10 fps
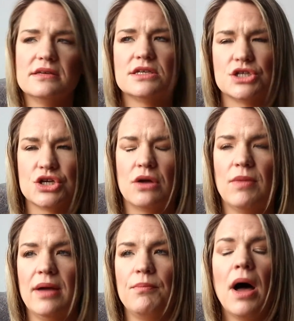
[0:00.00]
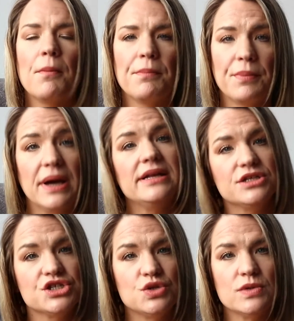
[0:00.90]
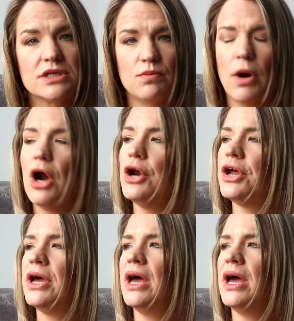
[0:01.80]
decision on my pump, but she was in part